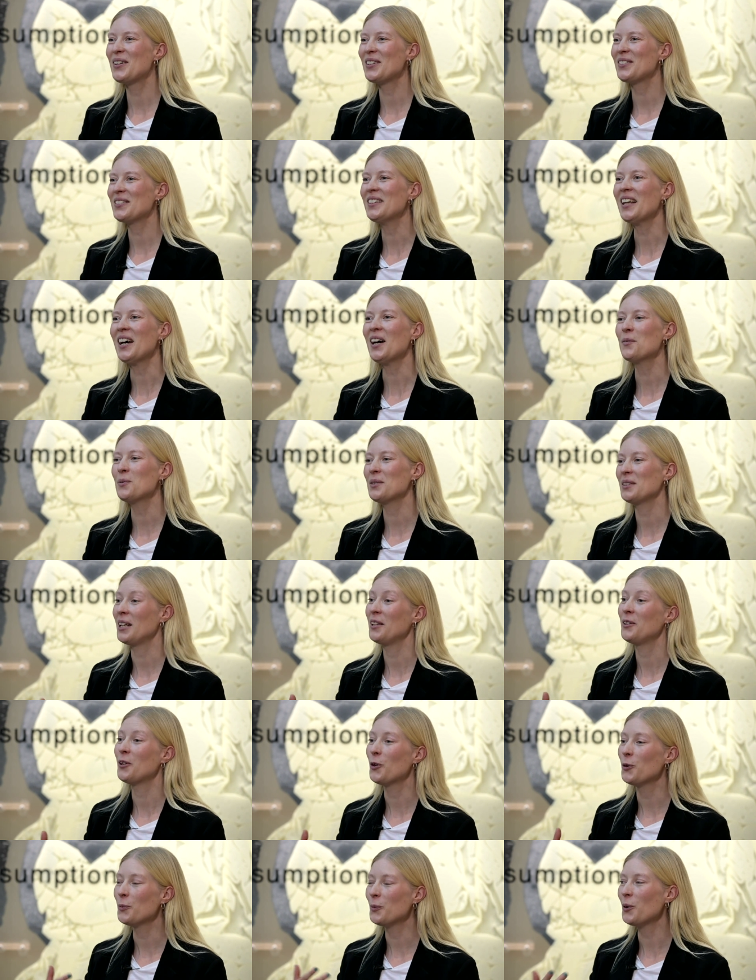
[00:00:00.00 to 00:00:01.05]
but now, when I
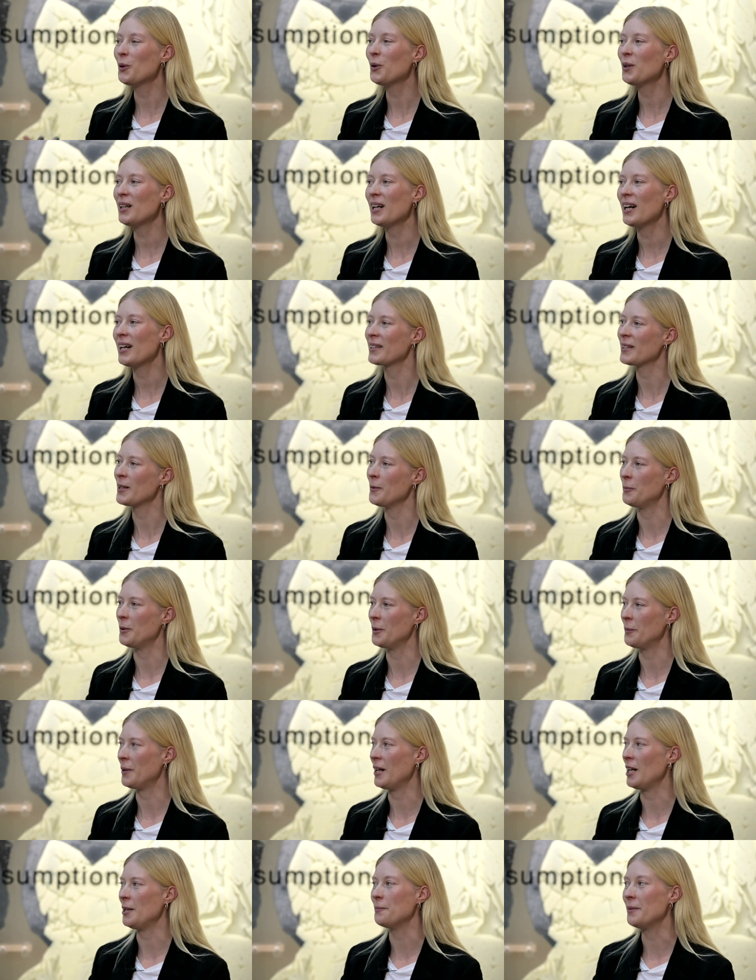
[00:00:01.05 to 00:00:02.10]
know more, I can
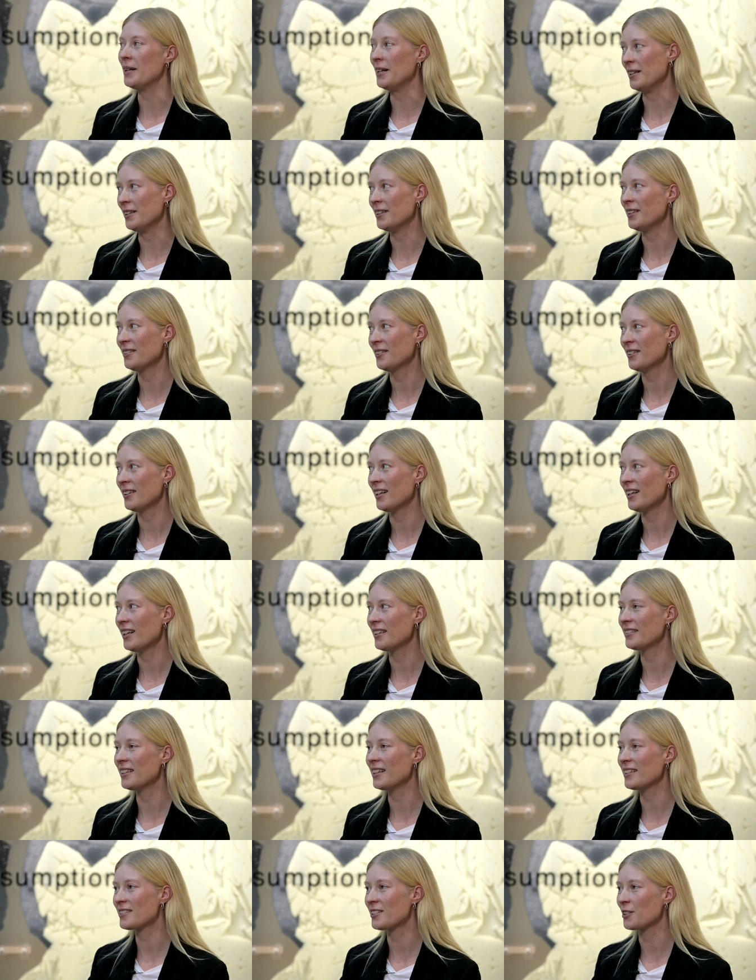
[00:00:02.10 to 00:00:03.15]
prepare better.
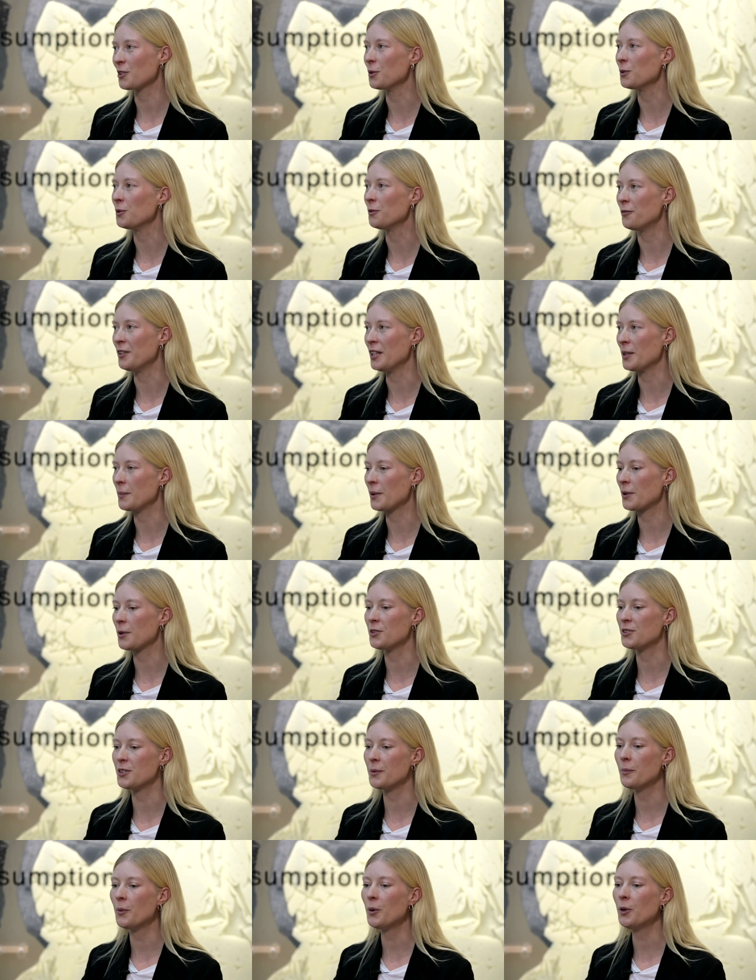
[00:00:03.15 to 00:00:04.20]
And that's a good thing
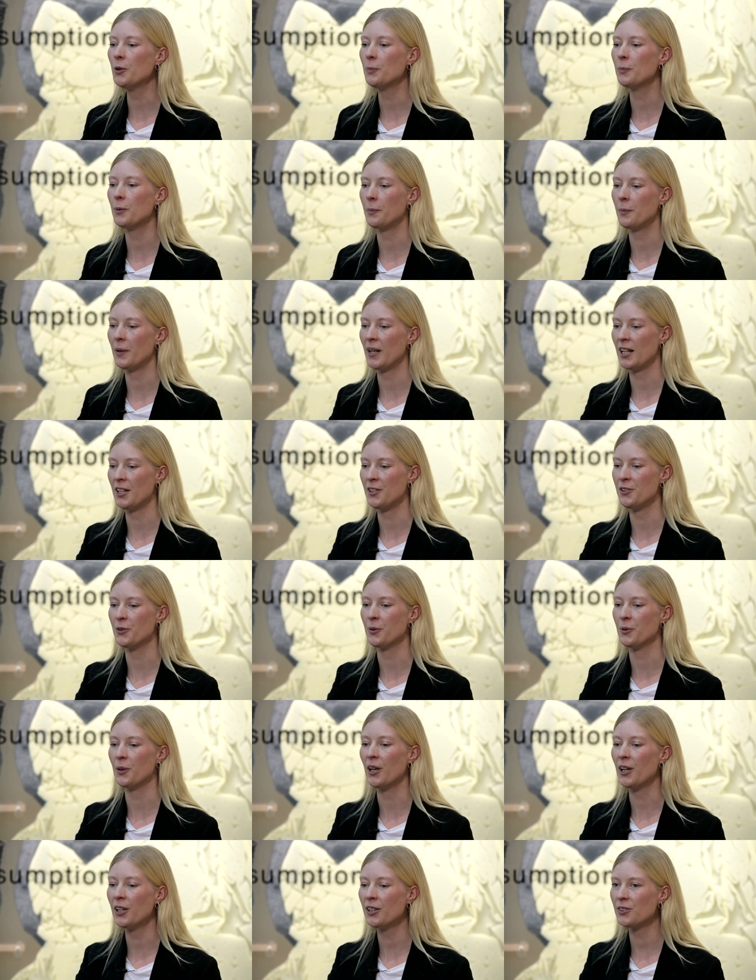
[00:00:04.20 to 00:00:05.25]
because the more prepared
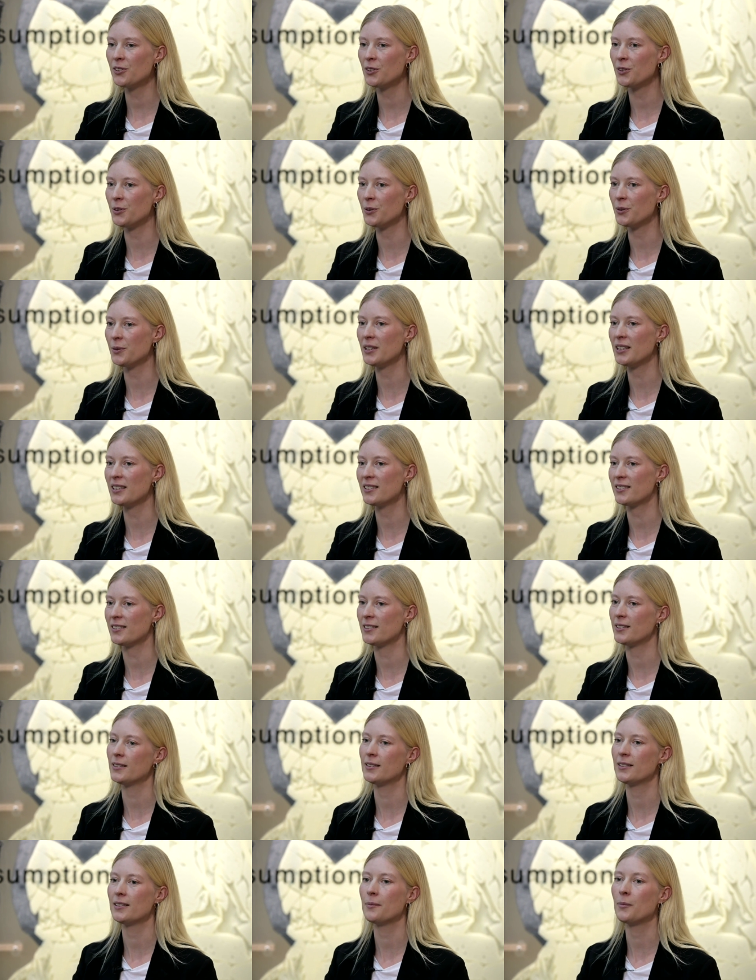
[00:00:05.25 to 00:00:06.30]
you are to do this,
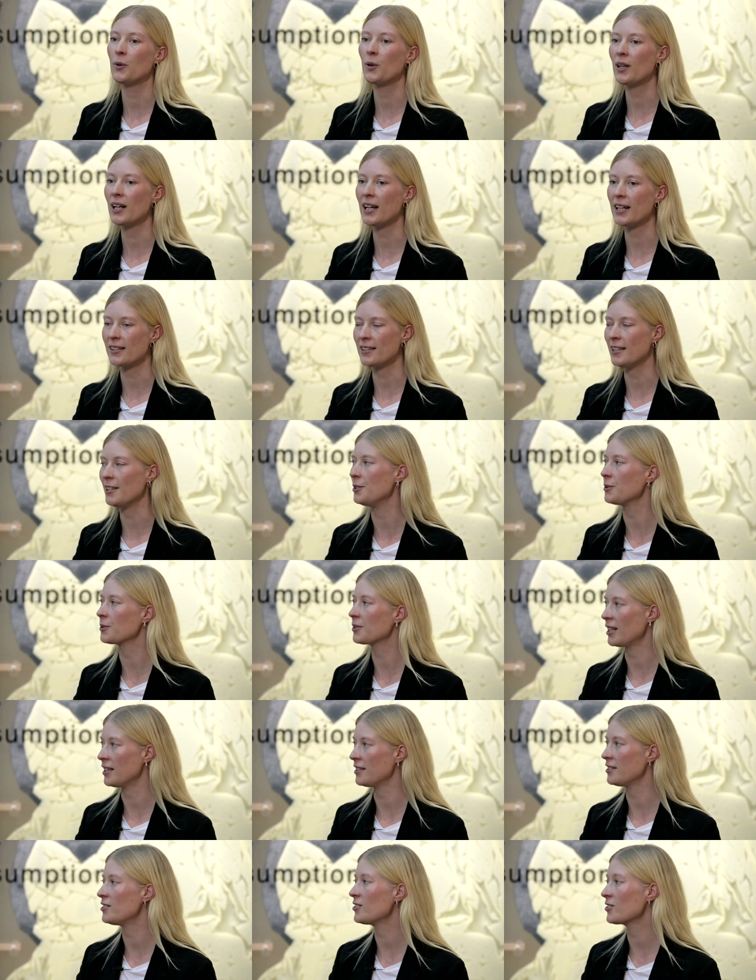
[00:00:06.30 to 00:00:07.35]
the more likely you
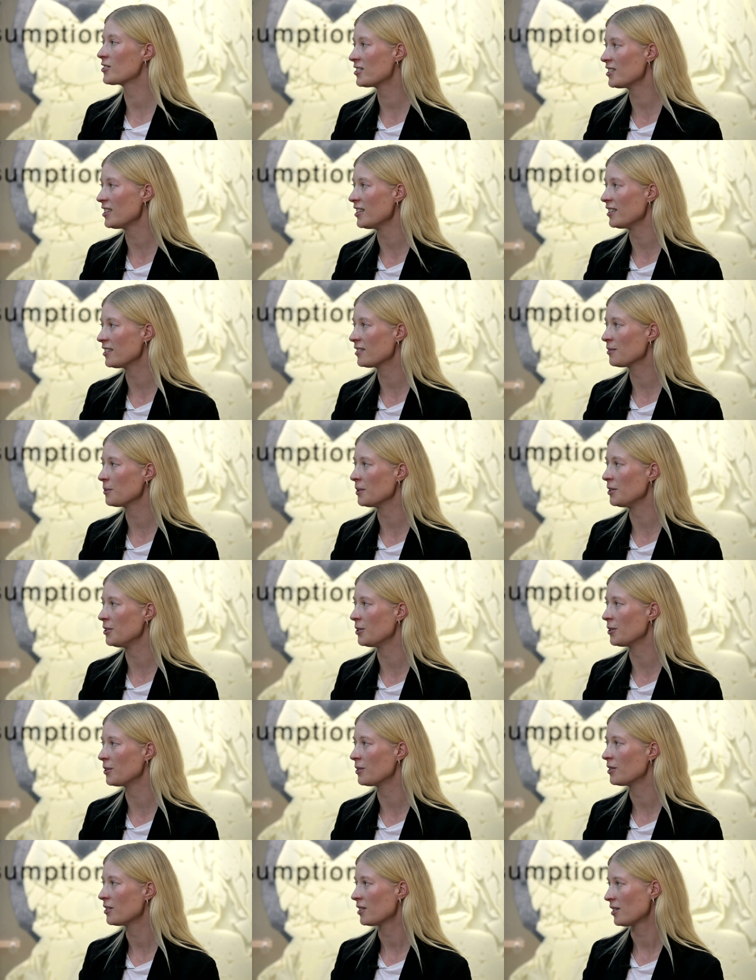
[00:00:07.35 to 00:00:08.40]
can succeed with
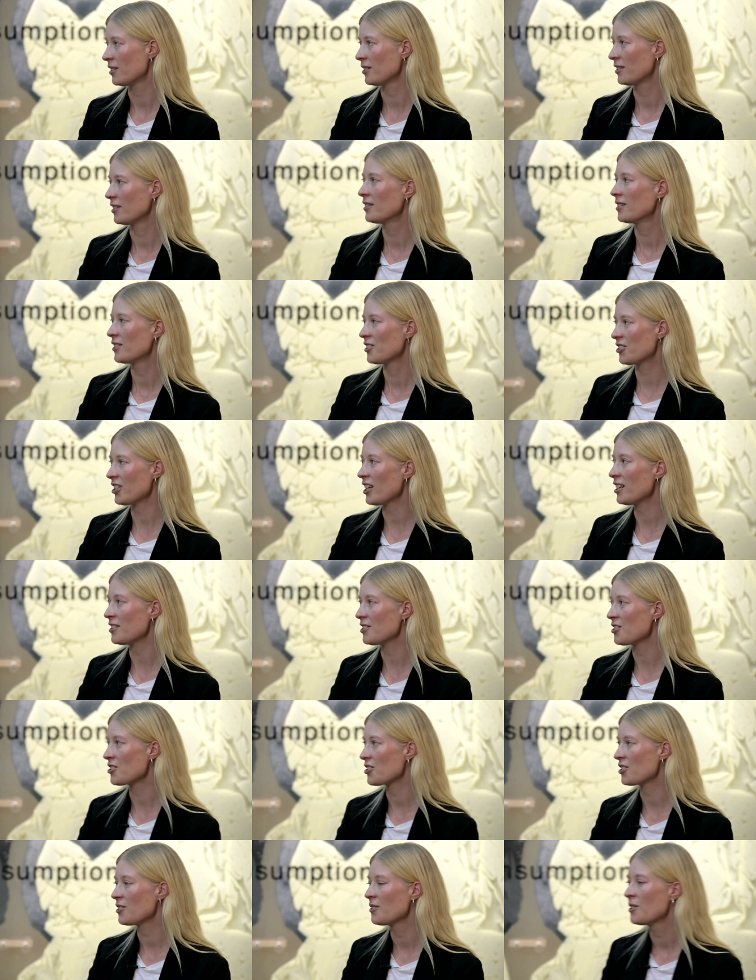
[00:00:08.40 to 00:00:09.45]
your
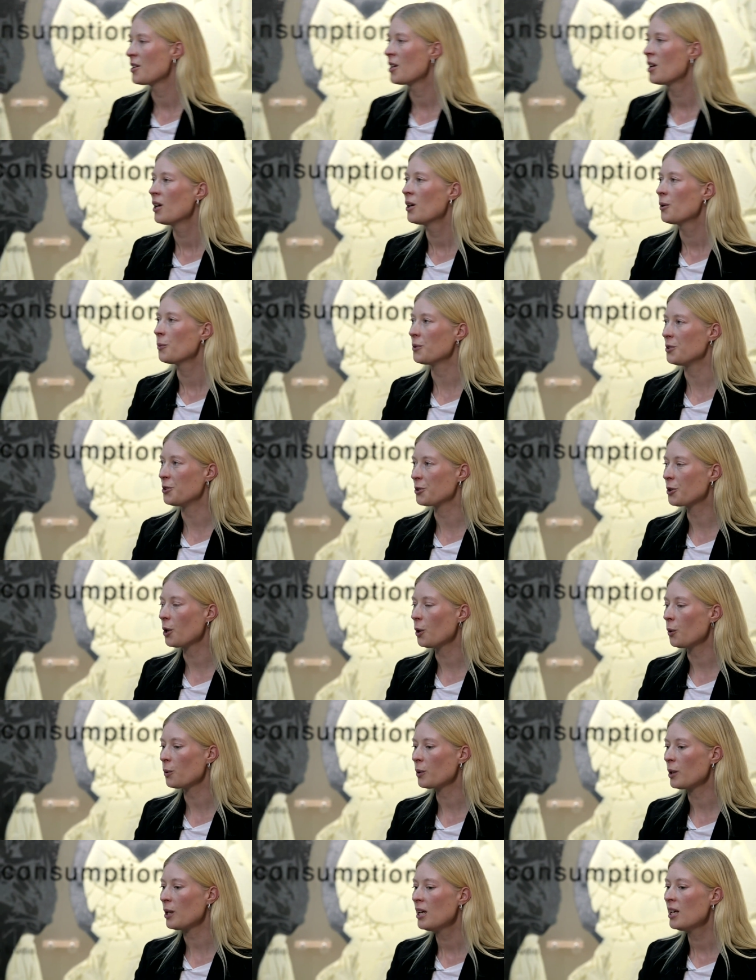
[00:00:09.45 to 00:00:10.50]
challenge, with your
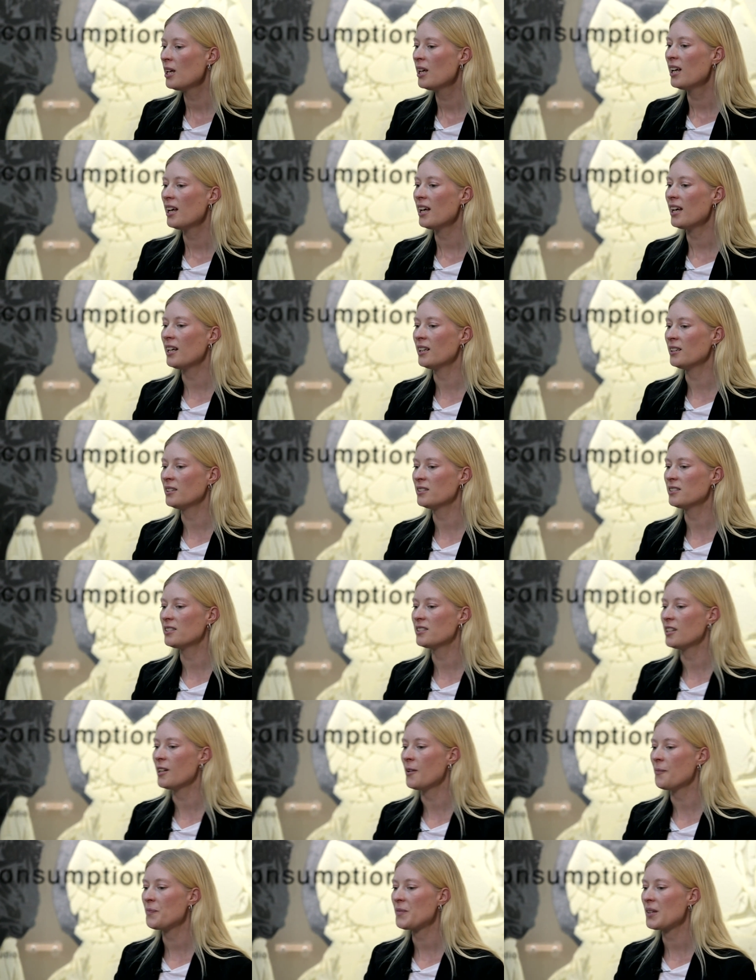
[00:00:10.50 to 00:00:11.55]
goal. And
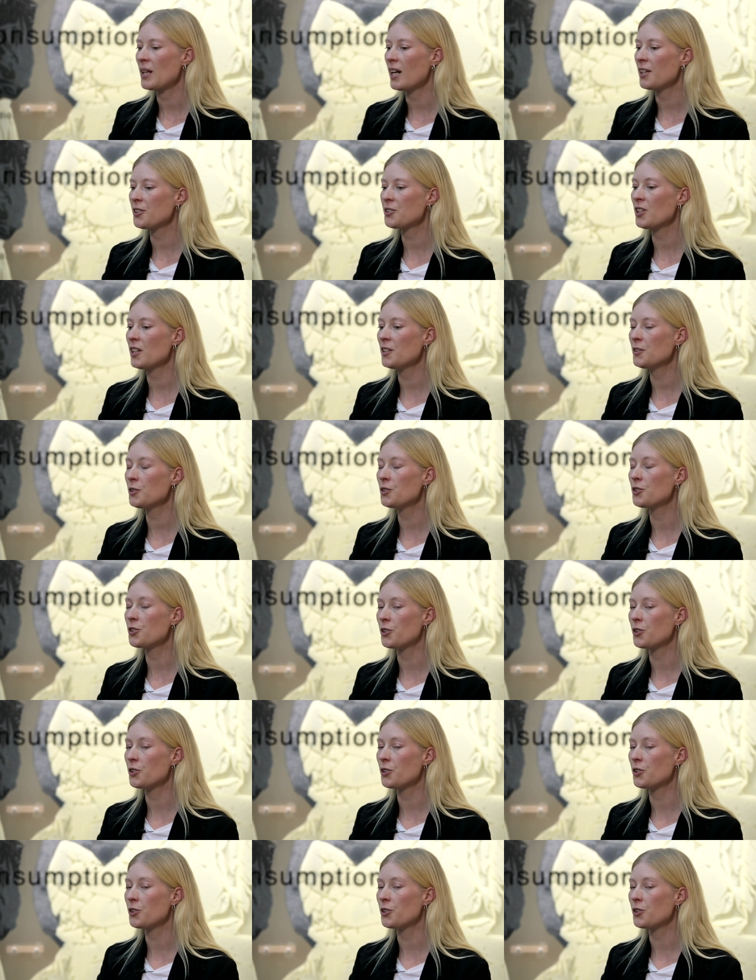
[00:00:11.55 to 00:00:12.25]
um, I try to